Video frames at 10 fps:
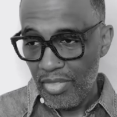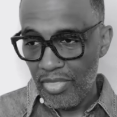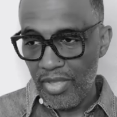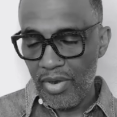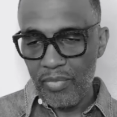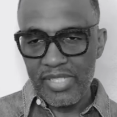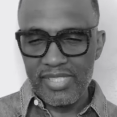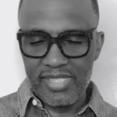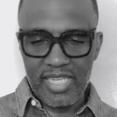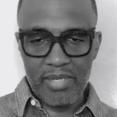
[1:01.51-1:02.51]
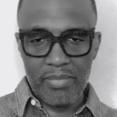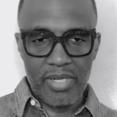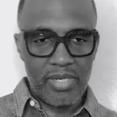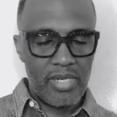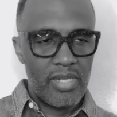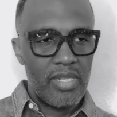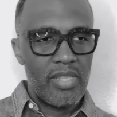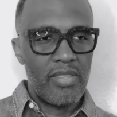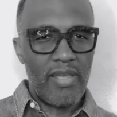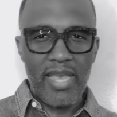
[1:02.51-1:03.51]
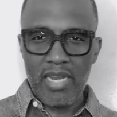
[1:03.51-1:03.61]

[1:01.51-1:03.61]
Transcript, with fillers: their resentment, their